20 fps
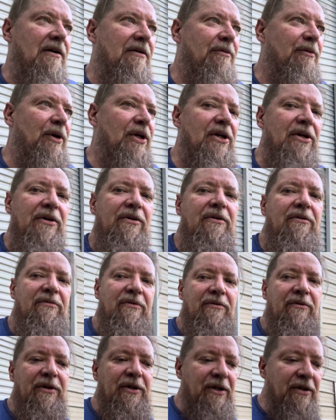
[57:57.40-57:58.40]
when
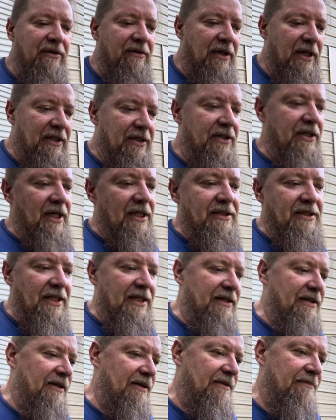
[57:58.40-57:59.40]
you're
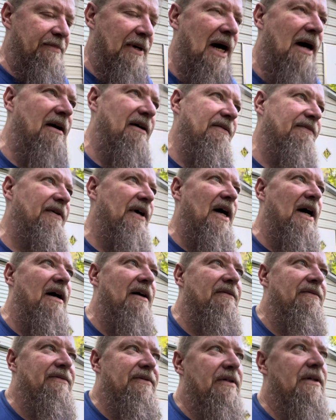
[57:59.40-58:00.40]
adjusting the power
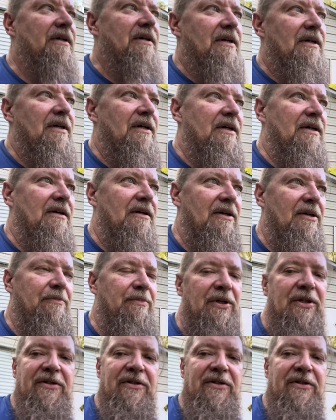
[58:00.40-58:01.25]
valve, you put